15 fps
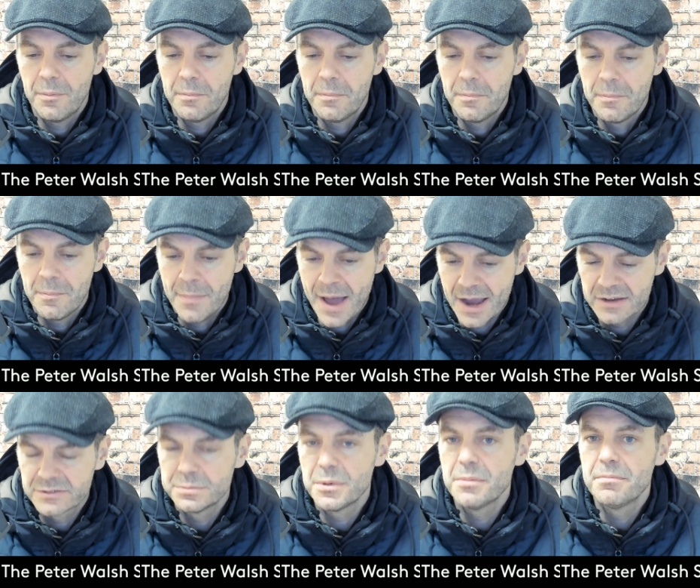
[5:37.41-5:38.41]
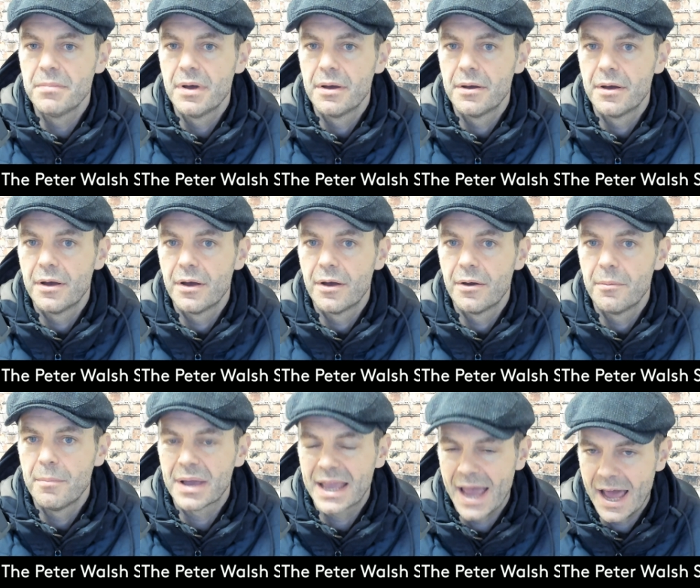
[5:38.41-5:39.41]
maximum
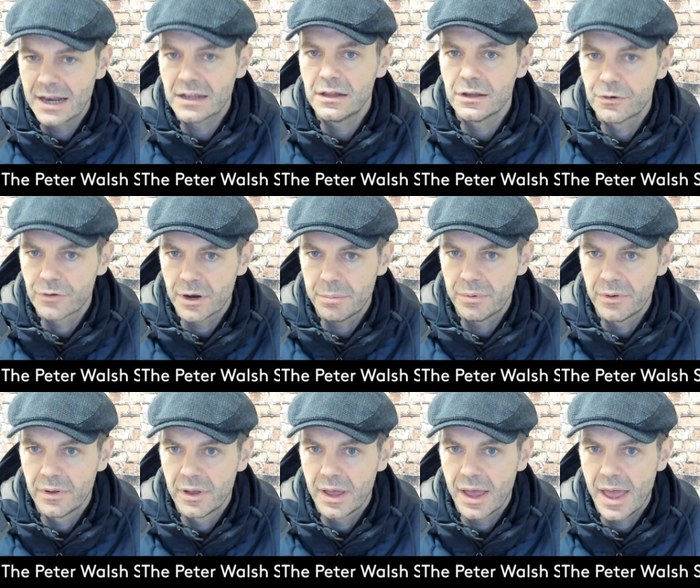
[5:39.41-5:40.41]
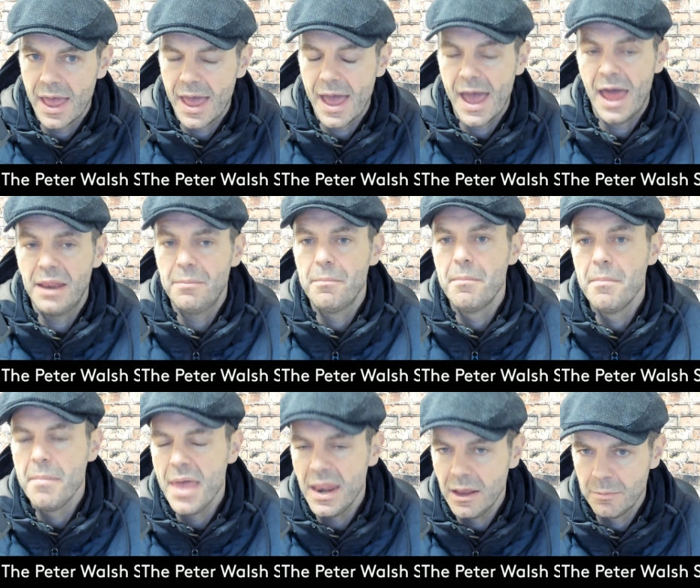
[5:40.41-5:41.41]
mechanical grip and
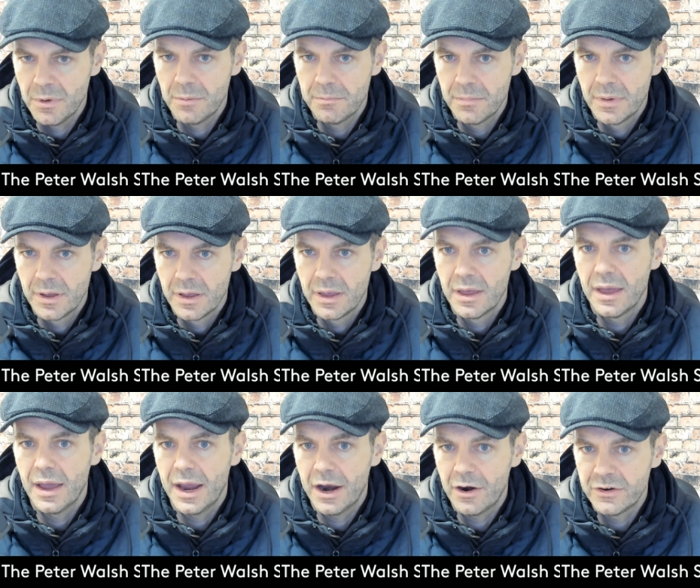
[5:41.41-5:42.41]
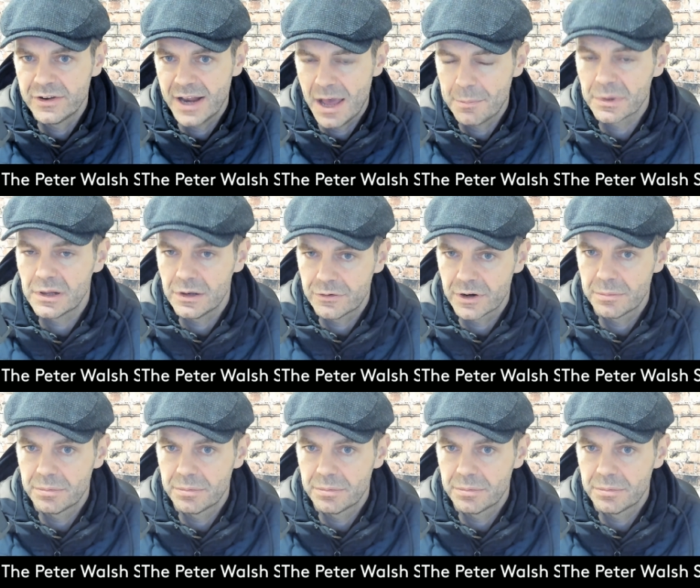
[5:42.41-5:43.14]
minimum aerodynamical grip.